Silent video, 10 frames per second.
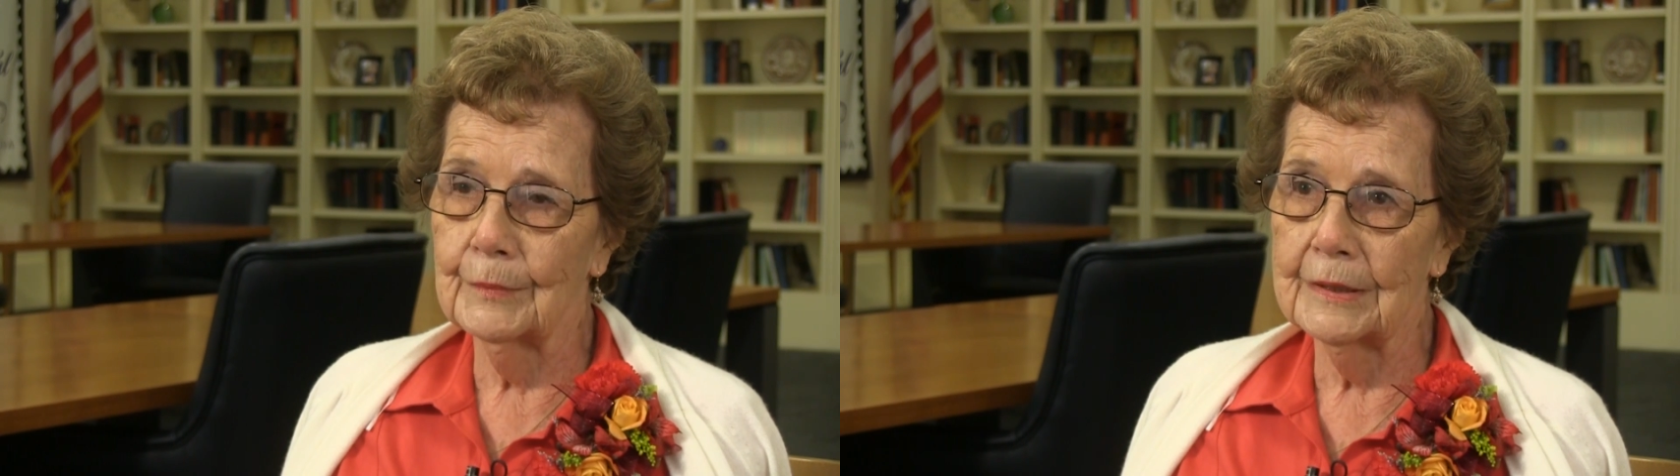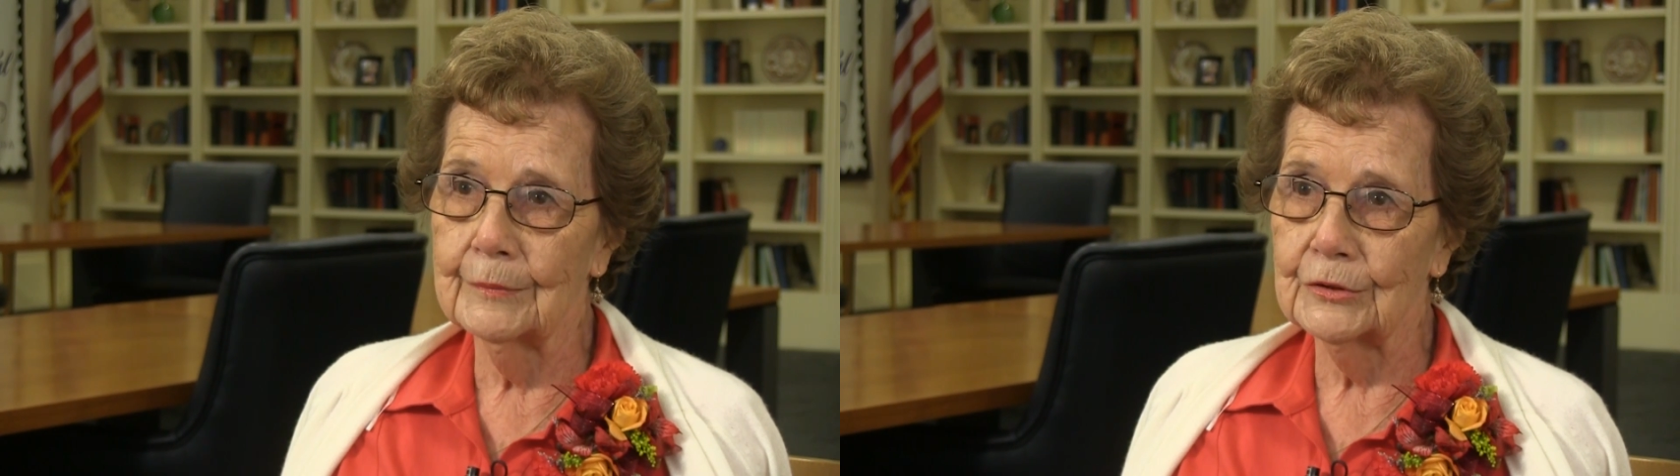
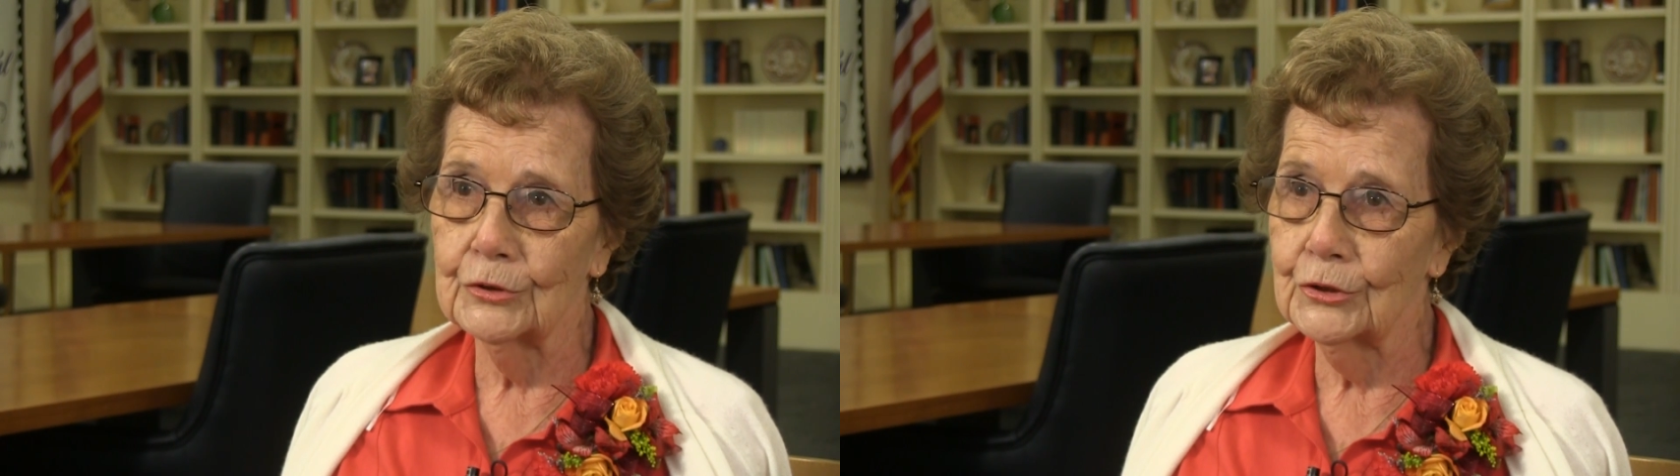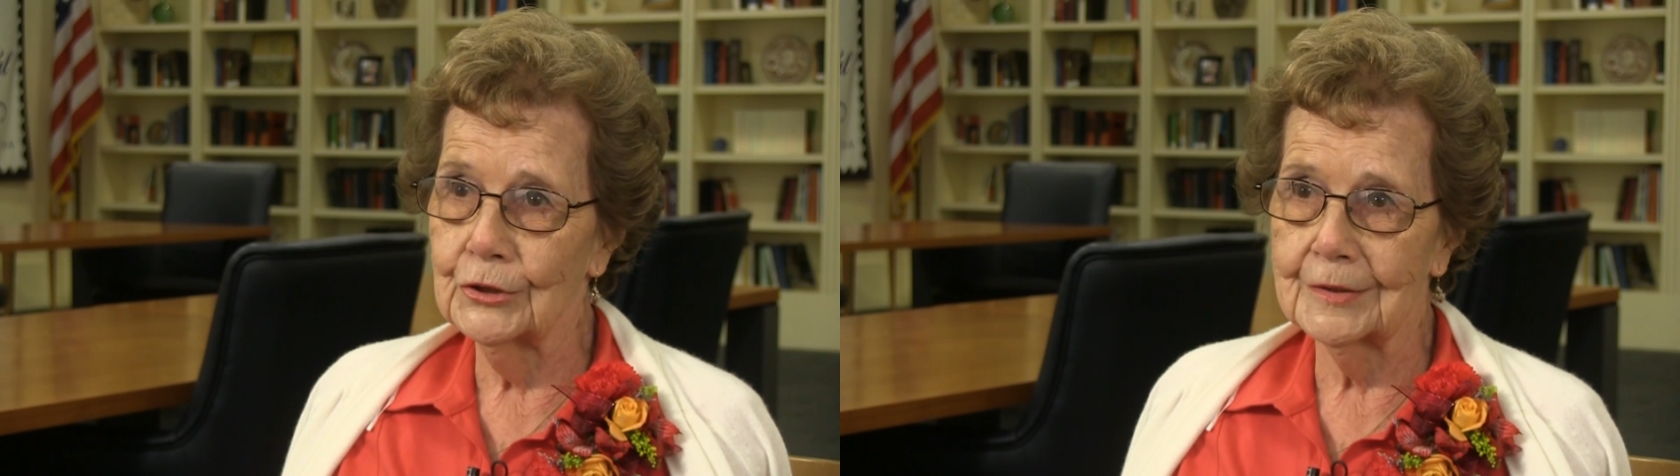baby in
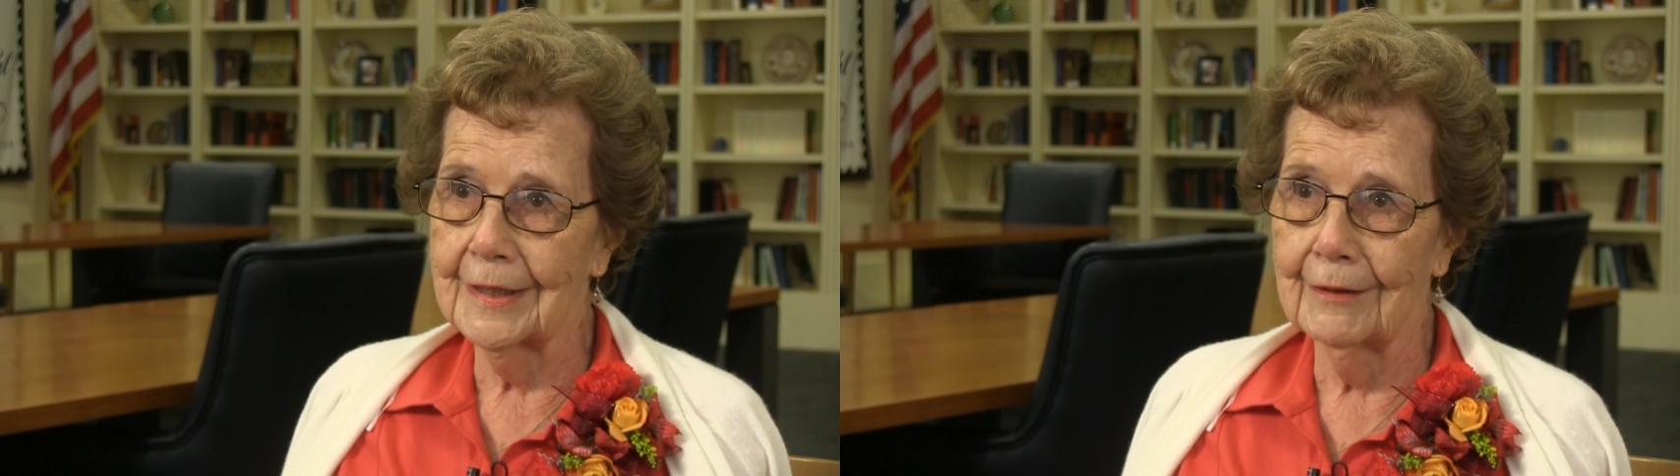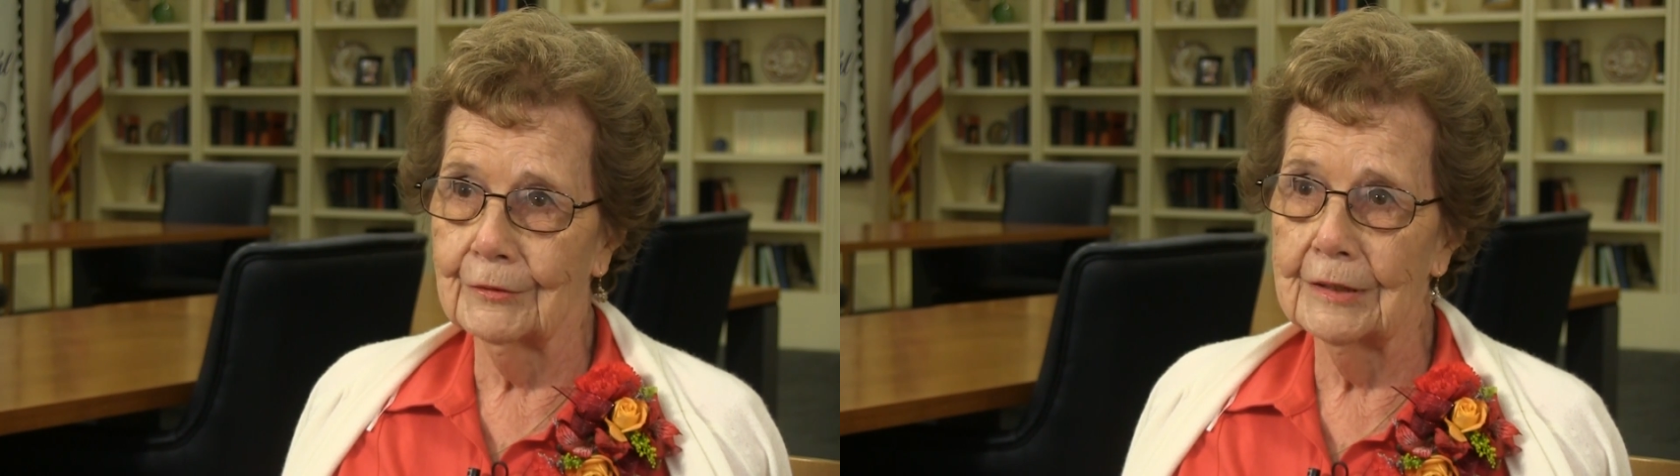Dutchess
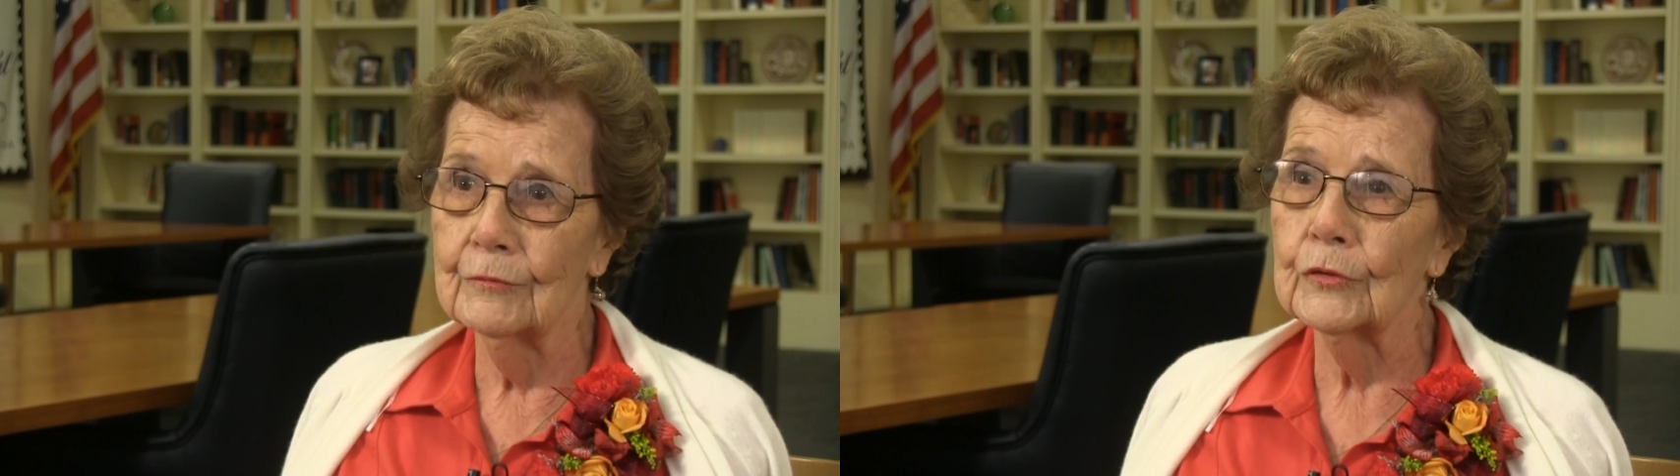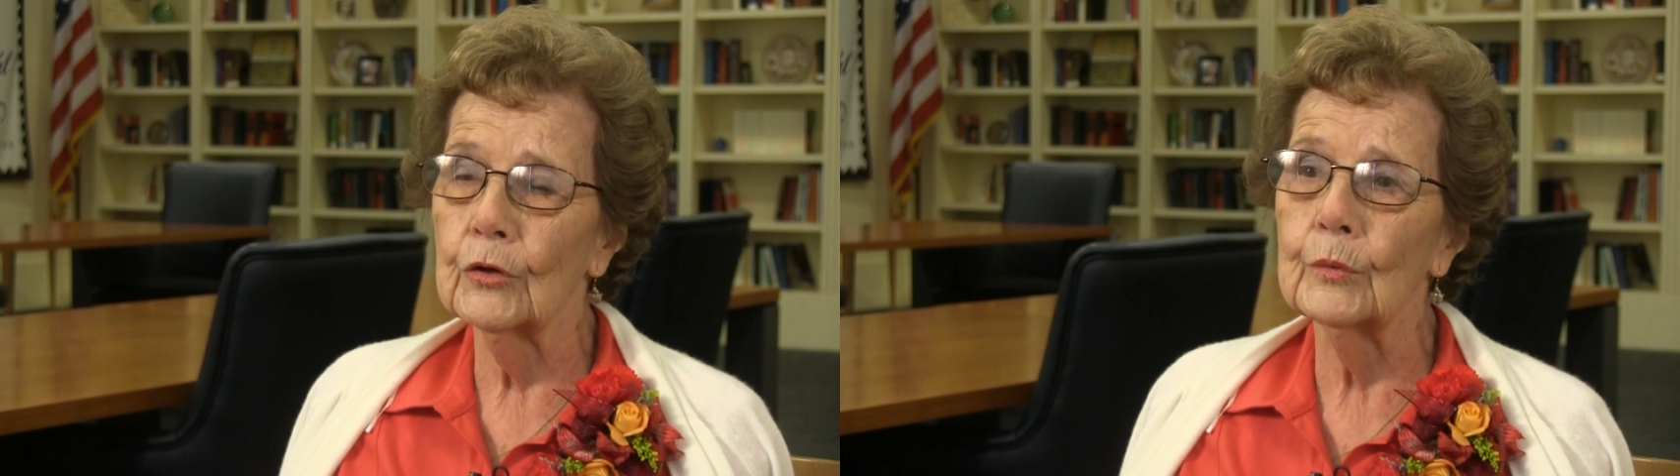County,
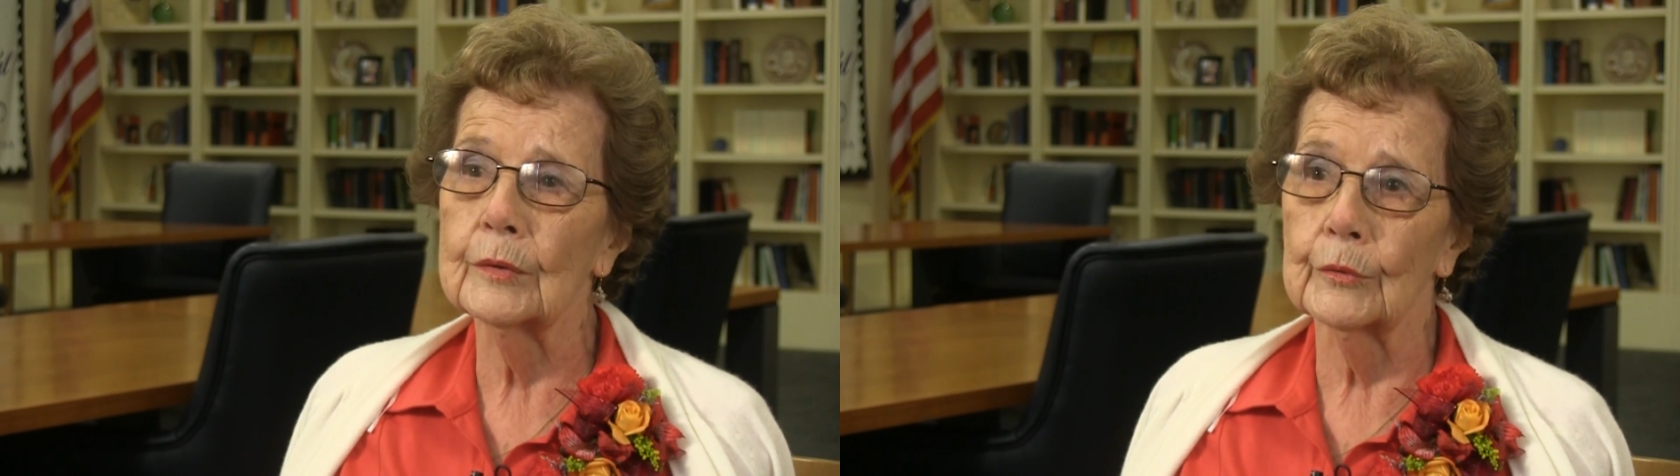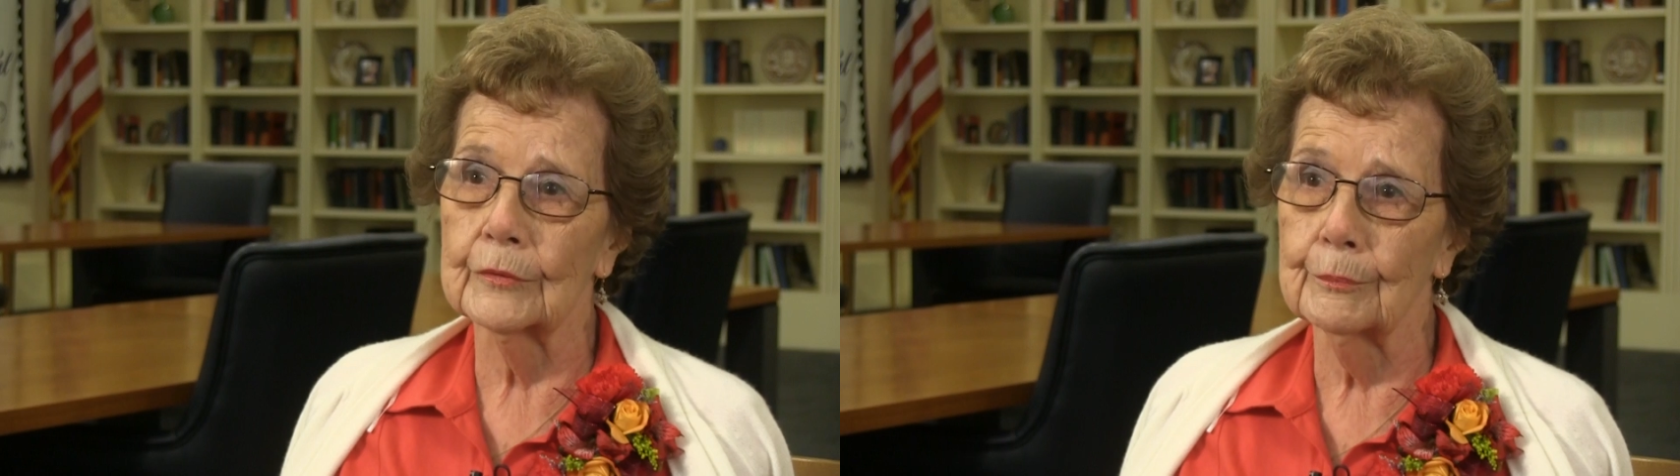even though
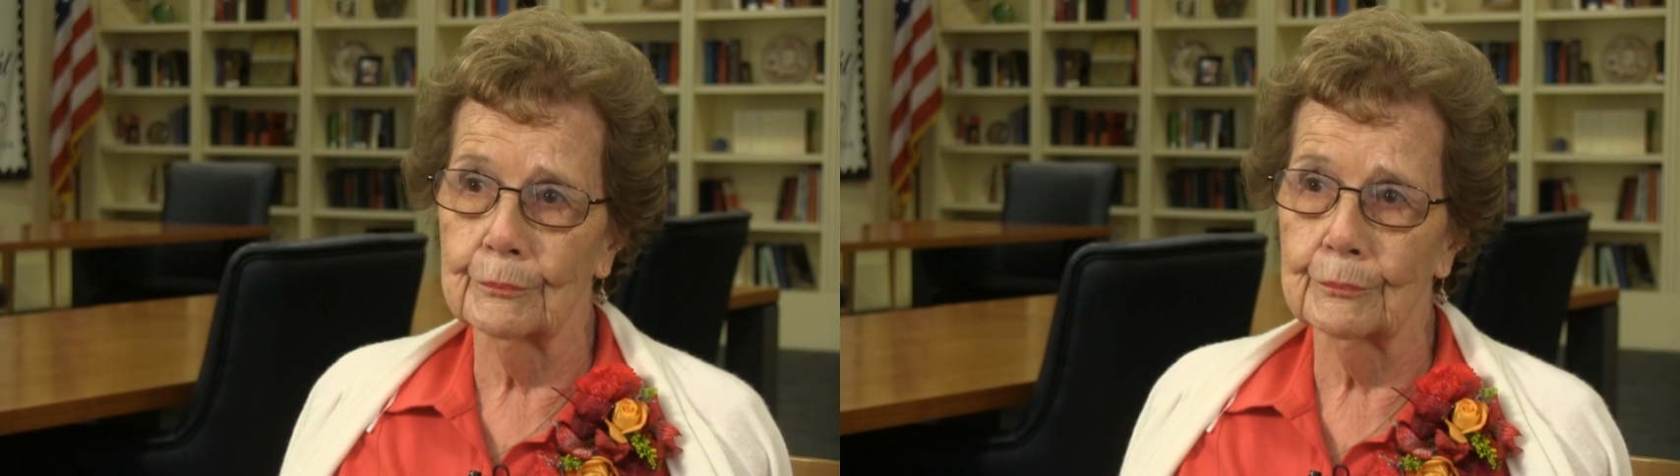we were